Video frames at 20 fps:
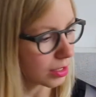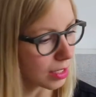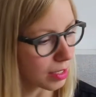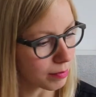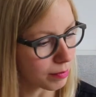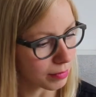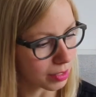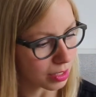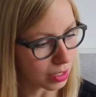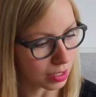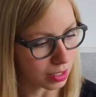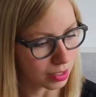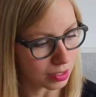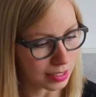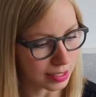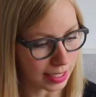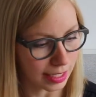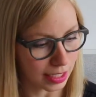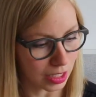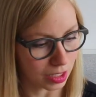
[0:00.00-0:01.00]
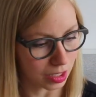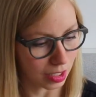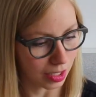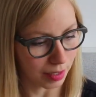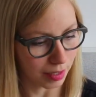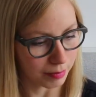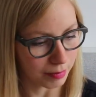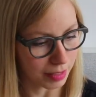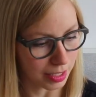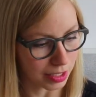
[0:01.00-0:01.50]
Let me take a look
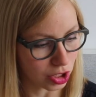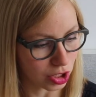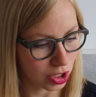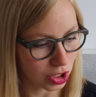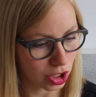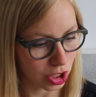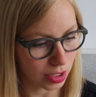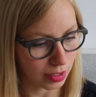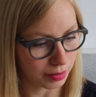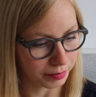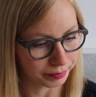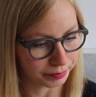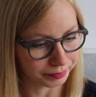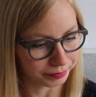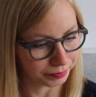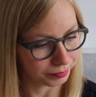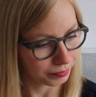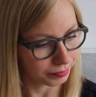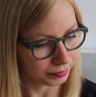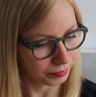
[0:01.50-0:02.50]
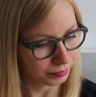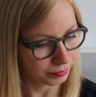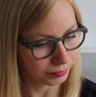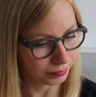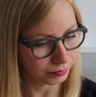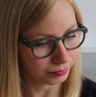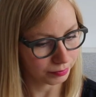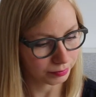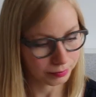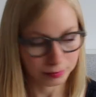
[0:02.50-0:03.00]
at my cheat sheet.
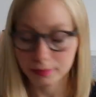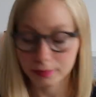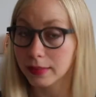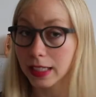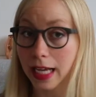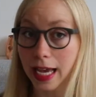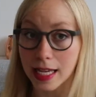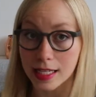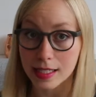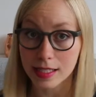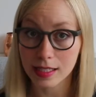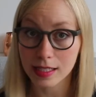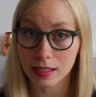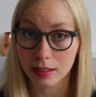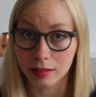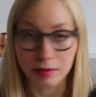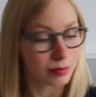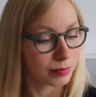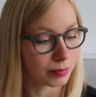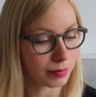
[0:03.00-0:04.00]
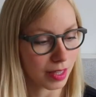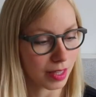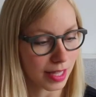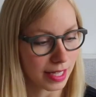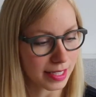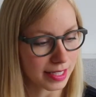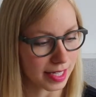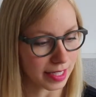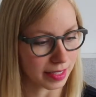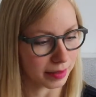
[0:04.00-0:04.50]
Yes,
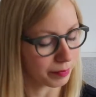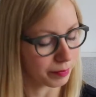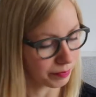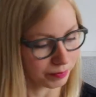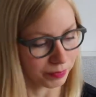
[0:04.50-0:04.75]
that's it.